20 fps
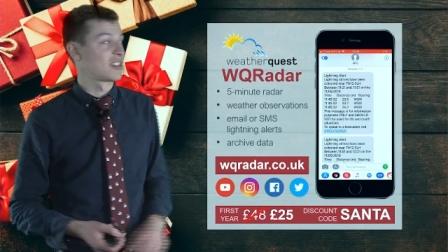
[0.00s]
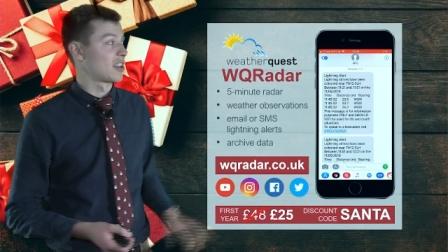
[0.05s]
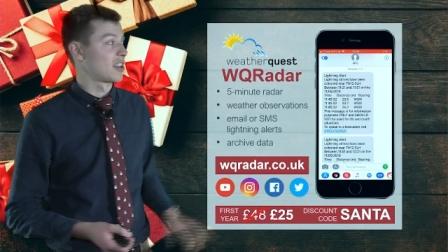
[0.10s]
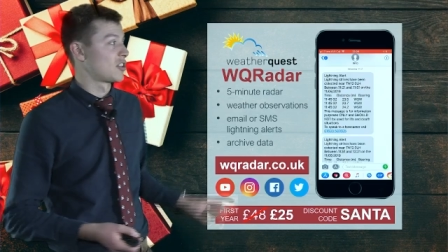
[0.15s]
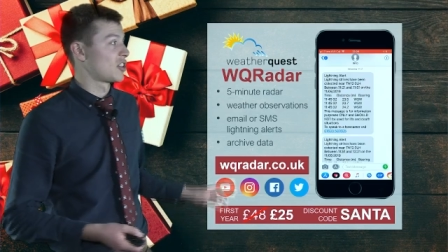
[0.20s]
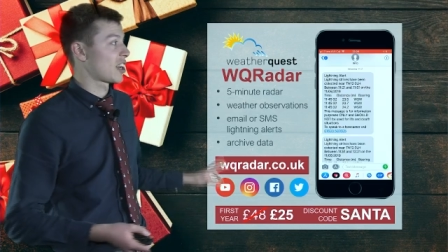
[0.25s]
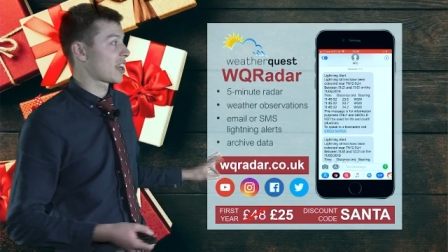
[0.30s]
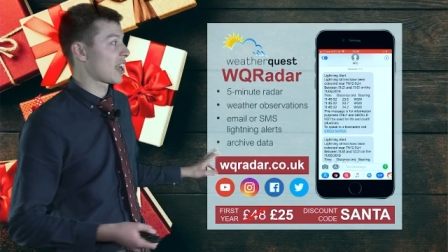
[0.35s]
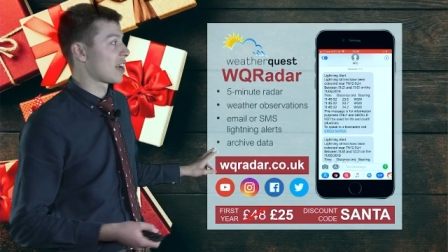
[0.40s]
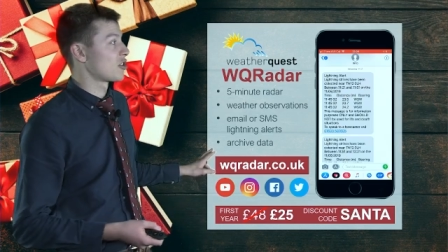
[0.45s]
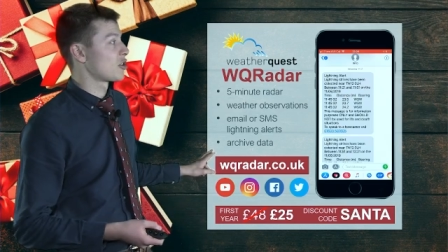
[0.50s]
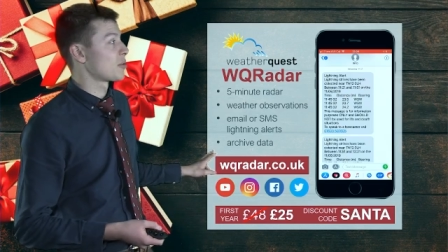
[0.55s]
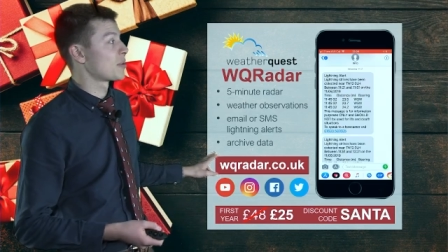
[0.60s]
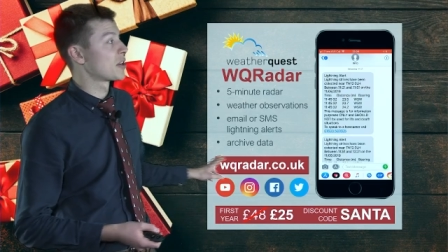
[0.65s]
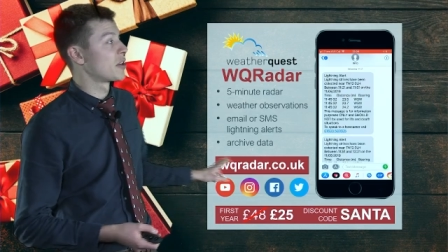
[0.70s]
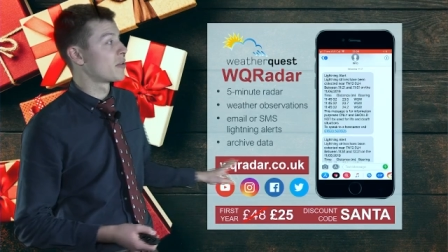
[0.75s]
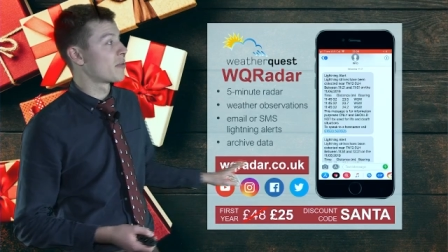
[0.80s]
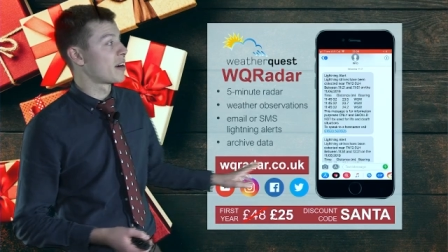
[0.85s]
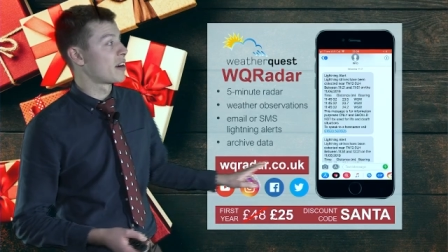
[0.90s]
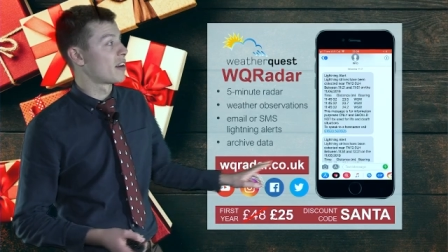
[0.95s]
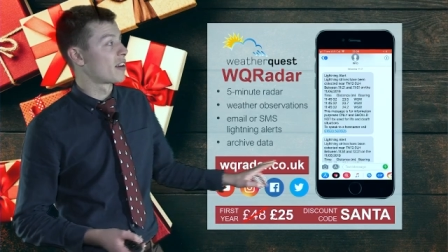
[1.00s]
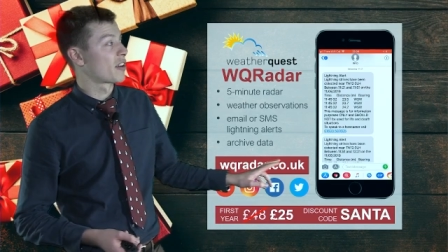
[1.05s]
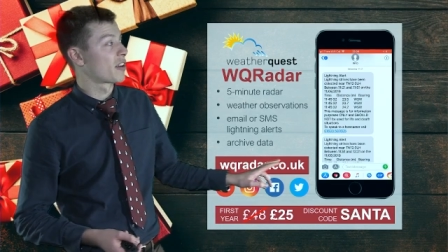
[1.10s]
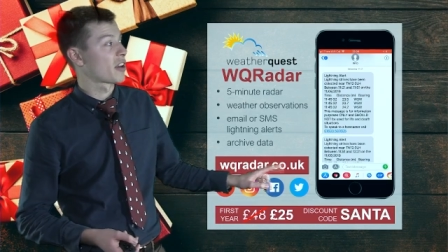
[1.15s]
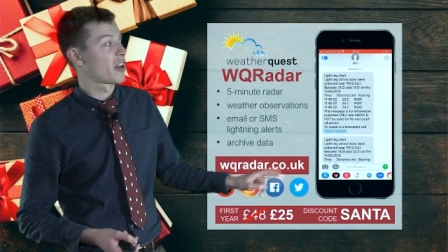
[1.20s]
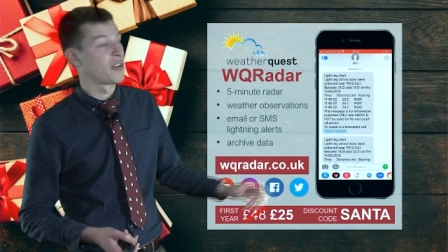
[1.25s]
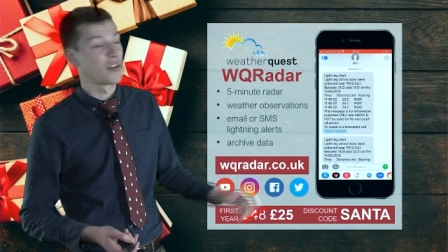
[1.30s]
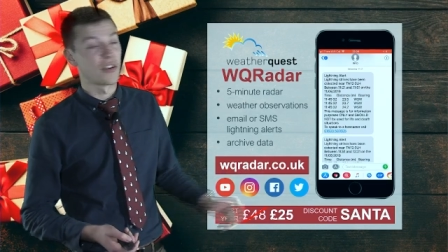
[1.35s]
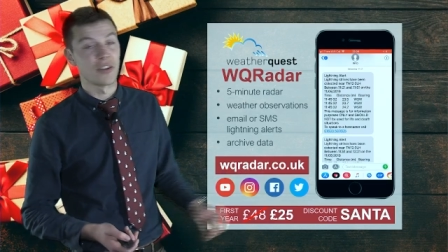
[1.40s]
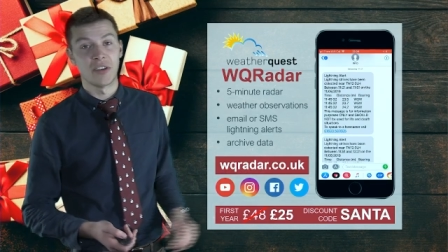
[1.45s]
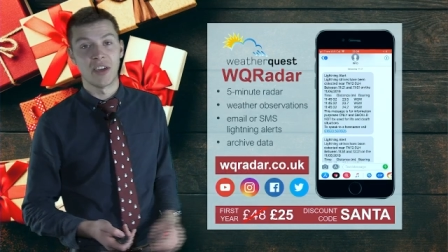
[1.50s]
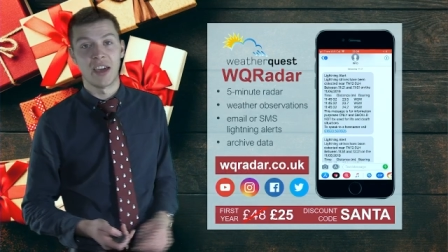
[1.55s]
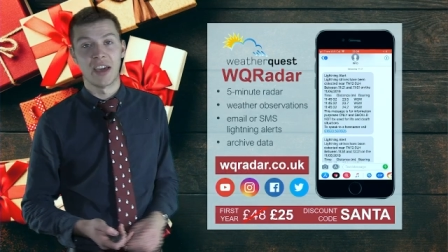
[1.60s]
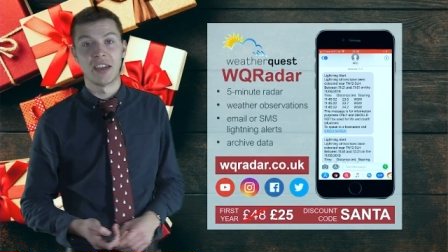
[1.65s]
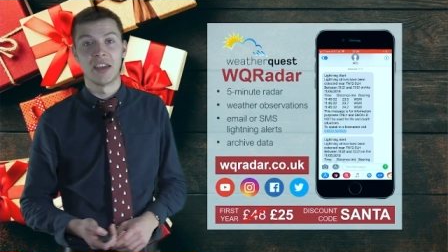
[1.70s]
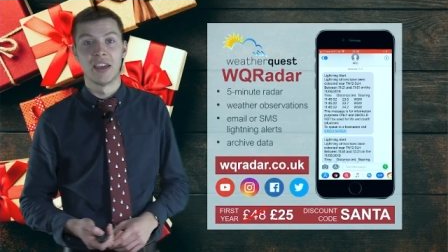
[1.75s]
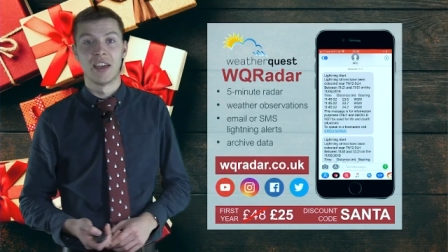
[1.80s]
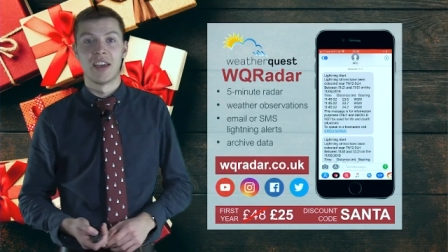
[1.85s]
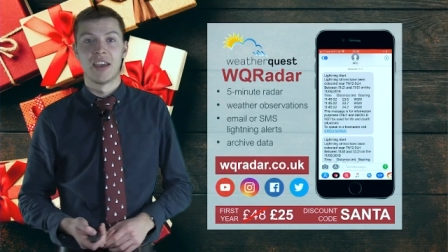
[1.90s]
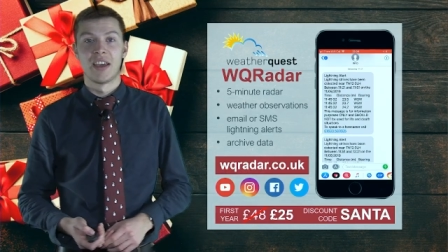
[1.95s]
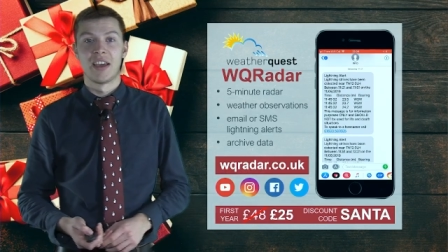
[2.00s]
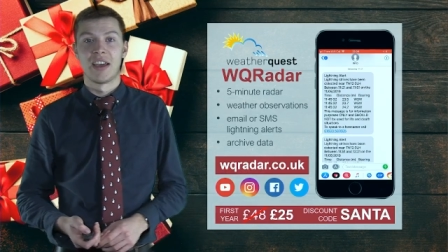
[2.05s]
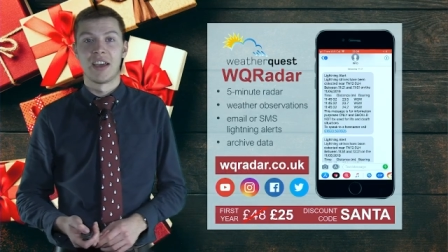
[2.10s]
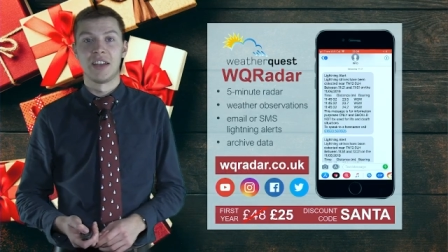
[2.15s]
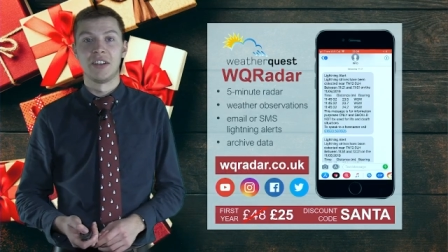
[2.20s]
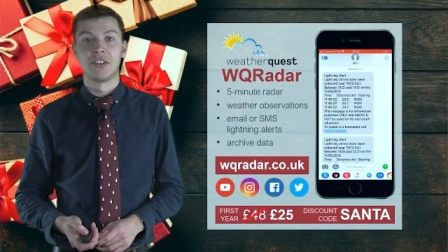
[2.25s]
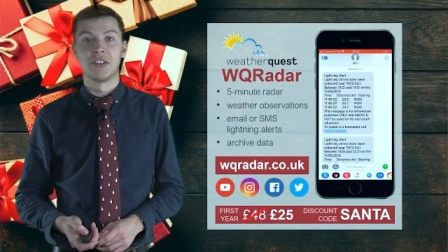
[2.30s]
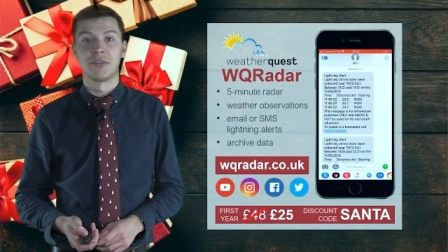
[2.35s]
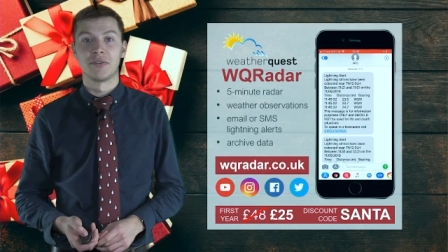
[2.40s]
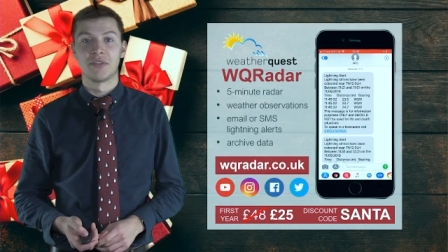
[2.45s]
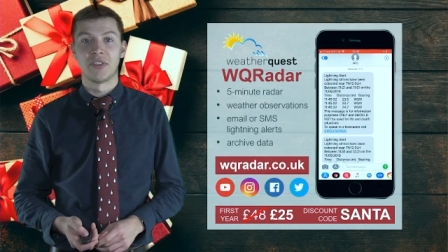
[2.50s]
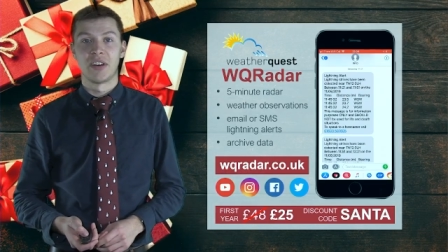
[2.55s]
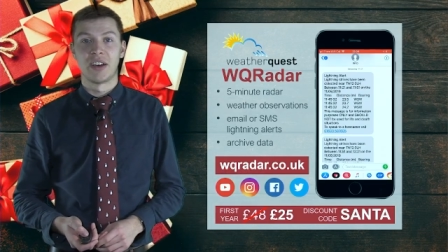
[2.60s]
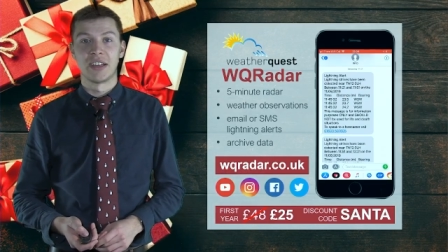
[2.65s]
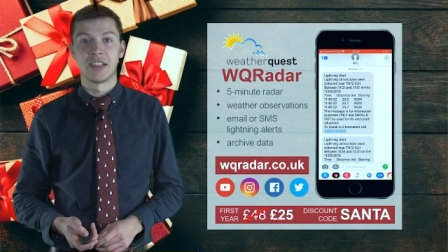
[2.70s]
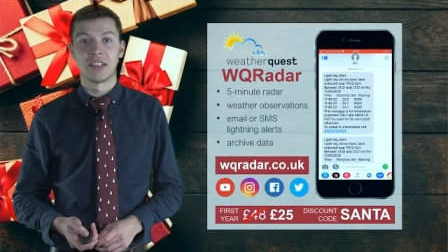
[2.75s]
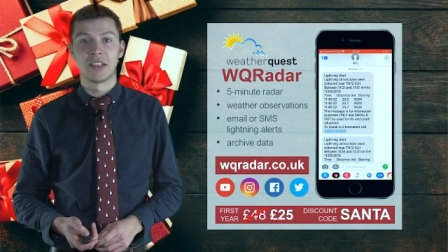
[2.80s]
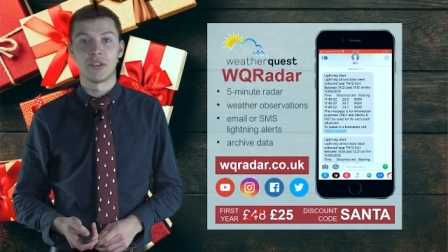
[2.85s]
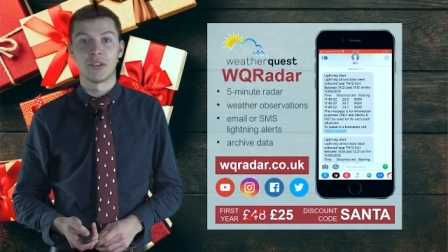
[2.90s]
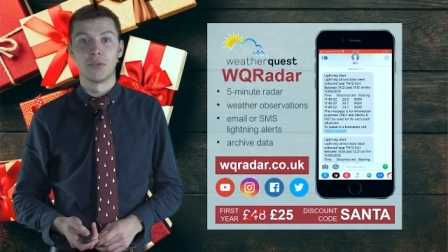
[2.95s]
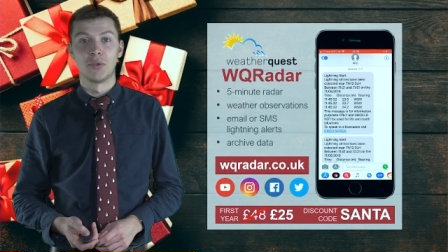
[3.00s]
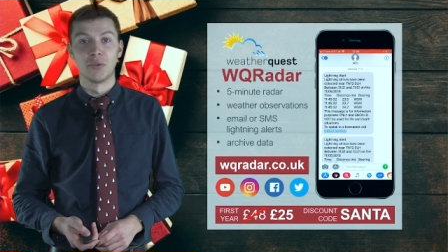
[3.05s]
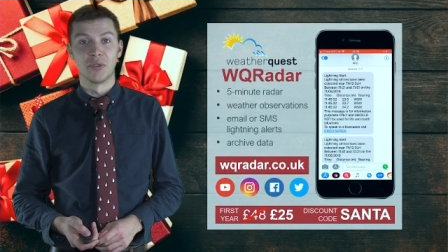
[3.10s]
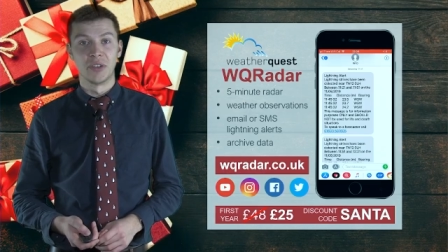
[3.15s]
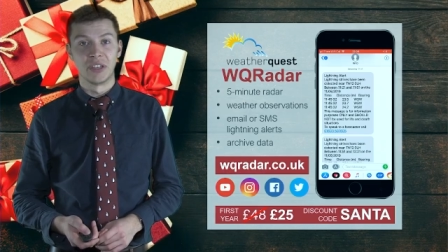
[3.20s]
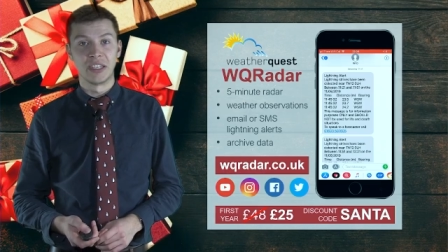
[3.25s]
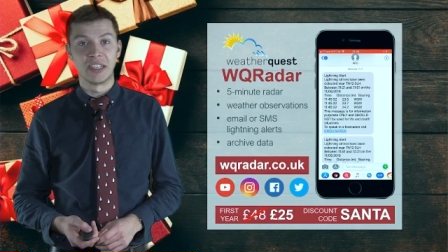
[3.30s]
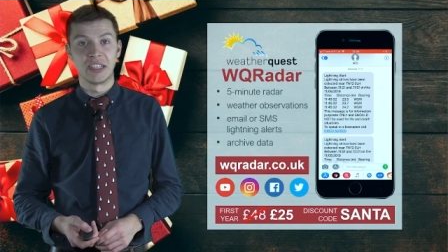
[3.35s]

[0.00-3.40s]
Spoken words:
So check out wqradar.co.uk and you can find all the